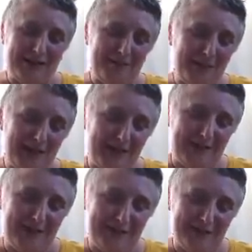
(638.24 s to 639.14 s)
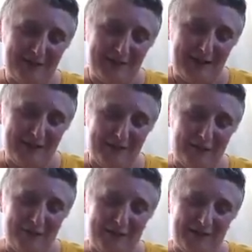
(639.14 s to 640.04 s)
to be with yourself,
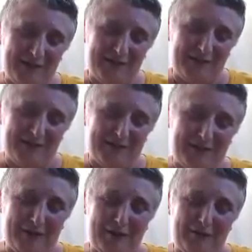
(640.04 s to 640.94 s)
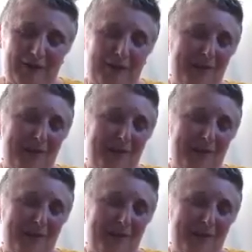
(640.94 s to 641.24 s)
not with a